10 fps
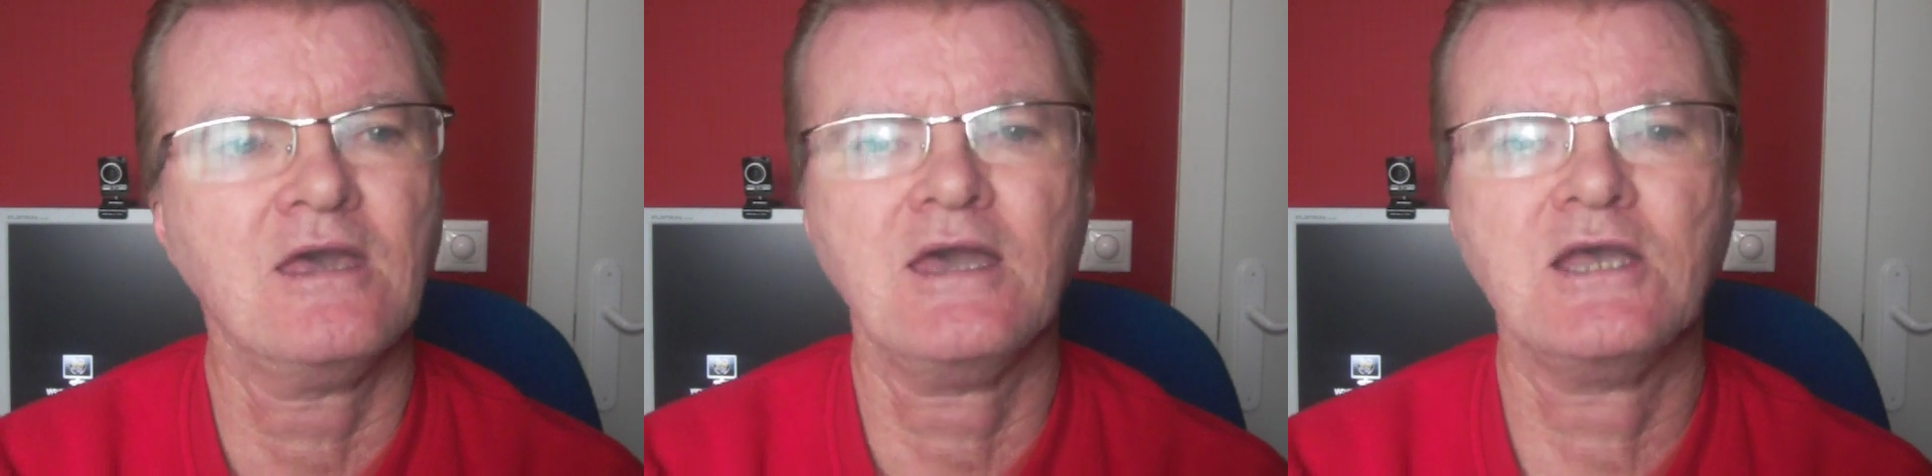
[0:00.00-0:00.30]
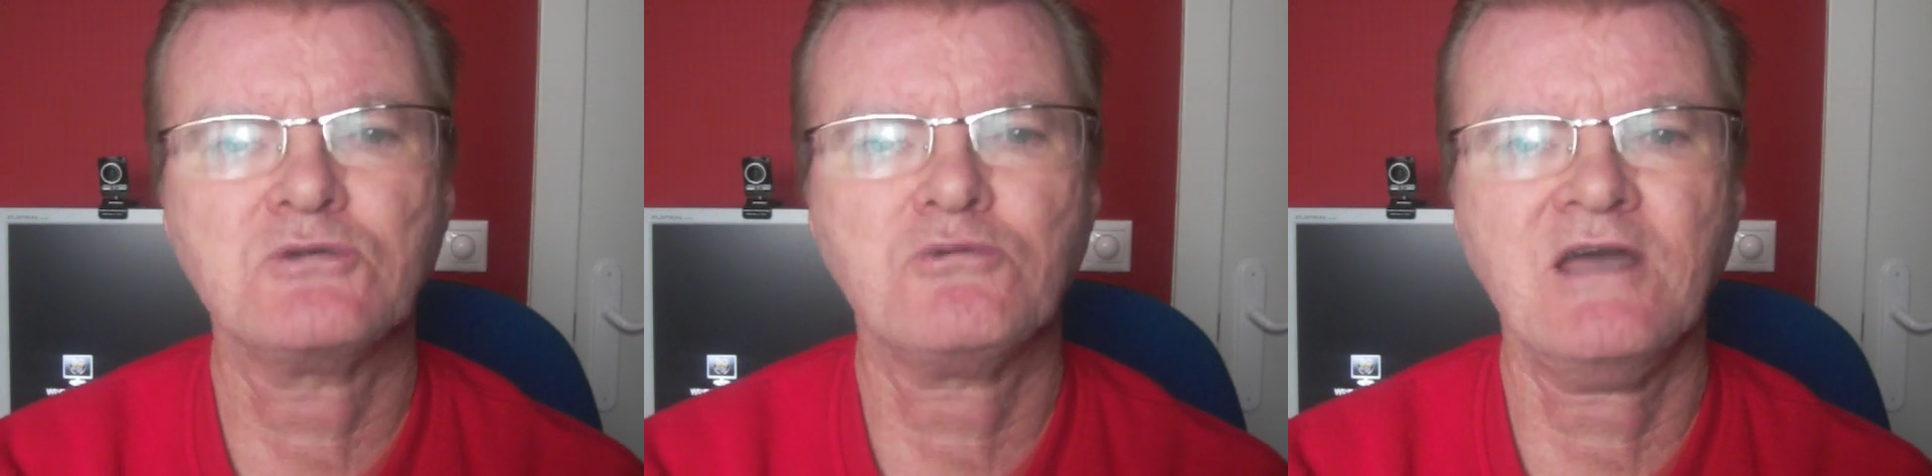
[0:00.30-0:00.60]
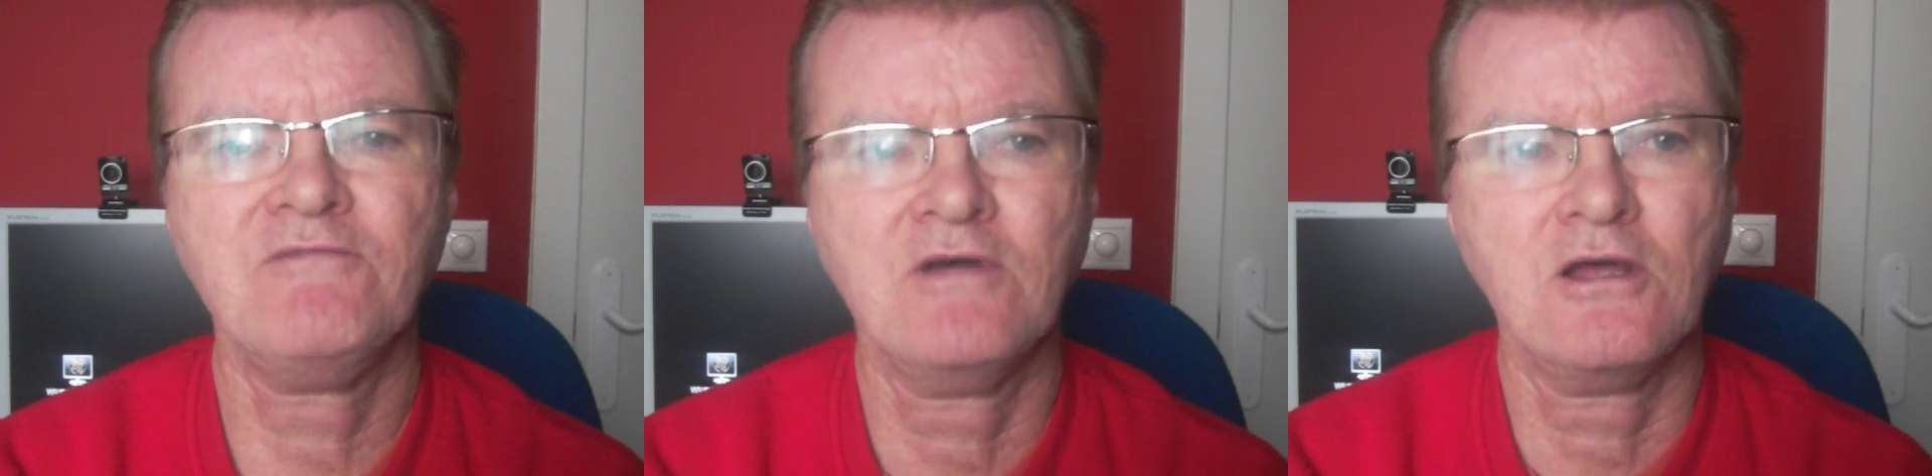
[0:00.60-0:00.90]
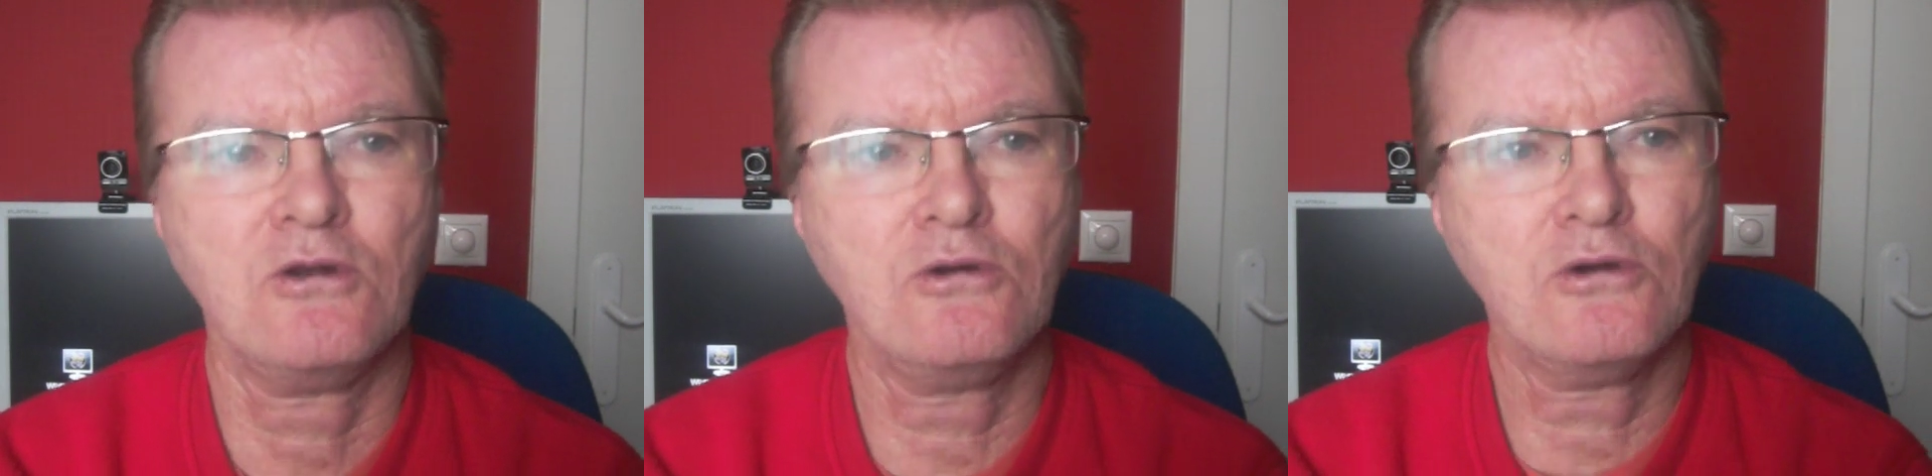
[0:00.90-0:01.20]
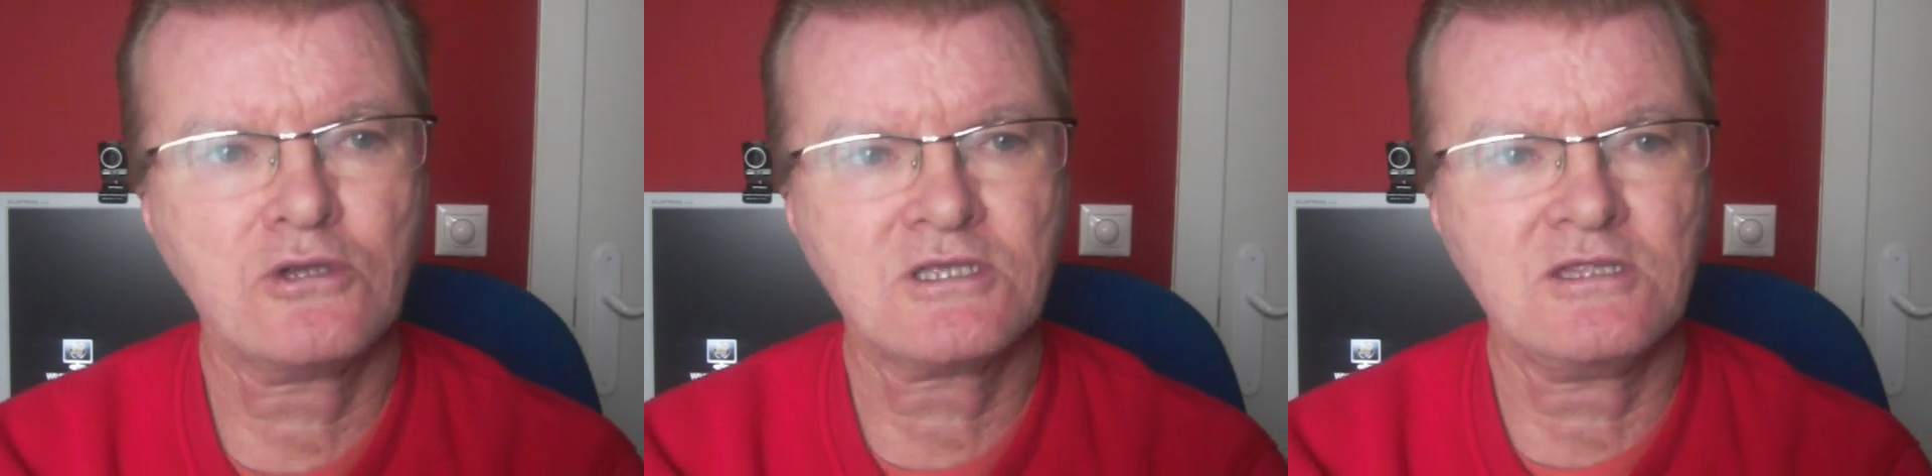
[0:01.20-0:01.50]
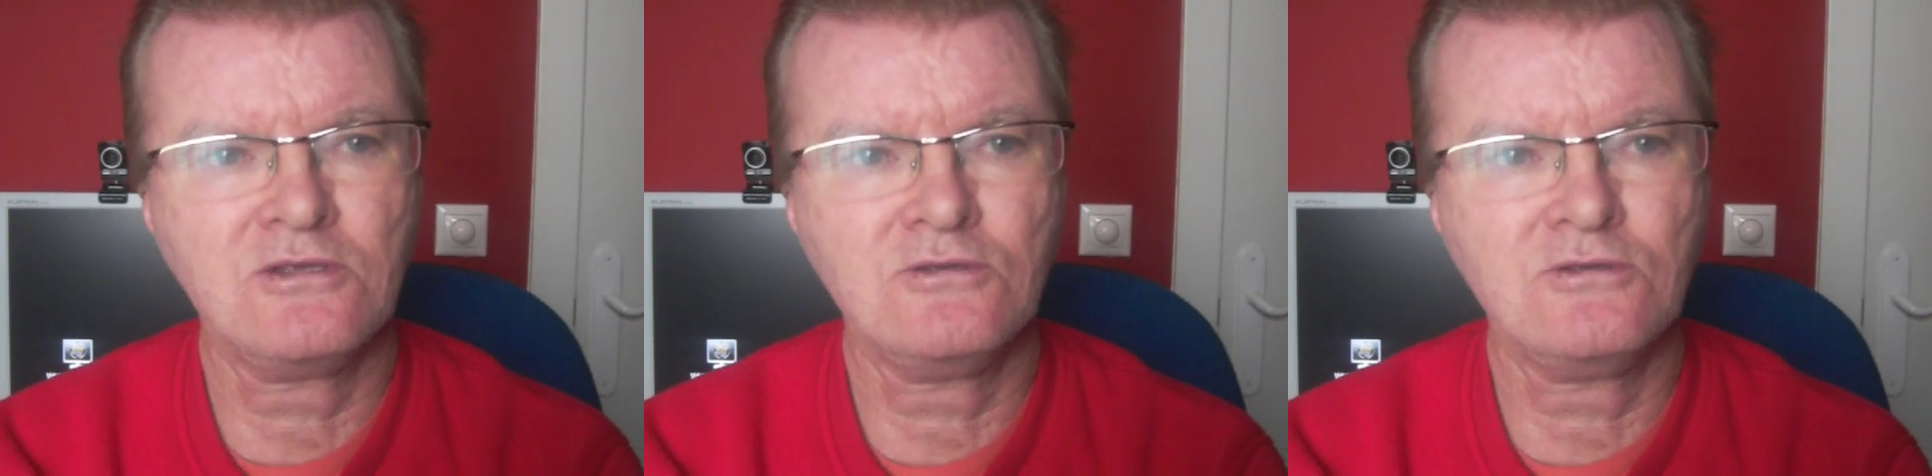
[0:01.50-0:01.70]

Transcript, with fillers: His wife looked in the